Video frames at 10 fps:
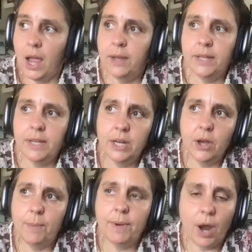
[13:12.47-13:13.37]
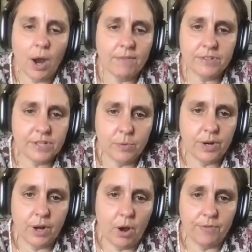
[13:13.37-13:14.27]
Yeah, I you know, I mean, obviously
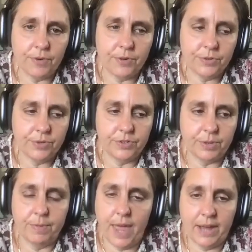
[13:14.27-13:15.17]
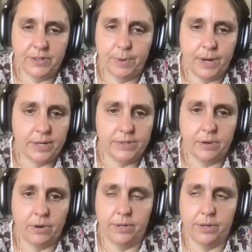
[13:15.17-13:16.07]
we're going to offer some of the
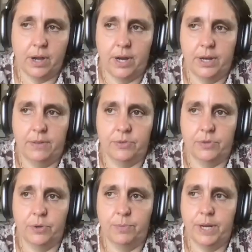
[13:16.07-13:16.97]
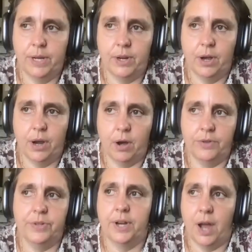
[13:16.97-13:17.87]
aspects online, and there'll be an
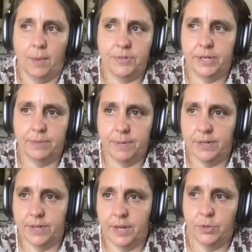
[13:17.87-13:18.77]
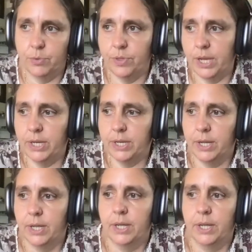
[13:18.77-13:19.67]
online option because I do
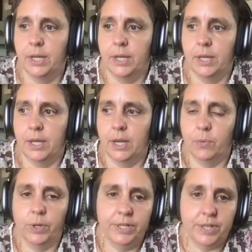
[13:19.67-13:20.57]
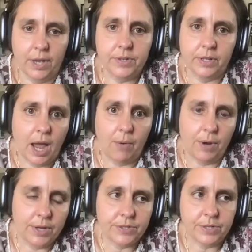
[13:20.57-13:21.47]
think it really does allow
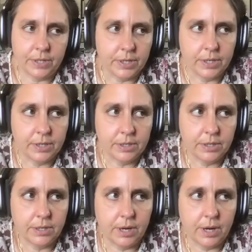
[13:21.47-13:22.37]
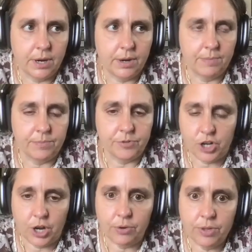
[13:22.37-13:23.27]
us to
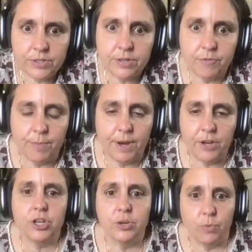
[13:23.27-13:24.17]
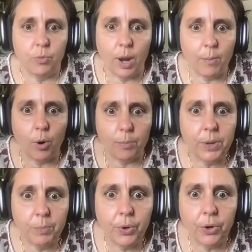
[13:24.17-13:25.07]
share this information with way more
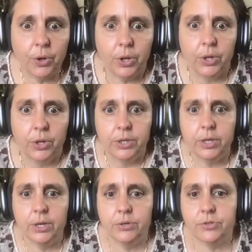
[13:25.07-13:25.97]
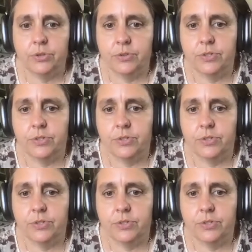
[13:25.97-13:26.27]
people, you know, so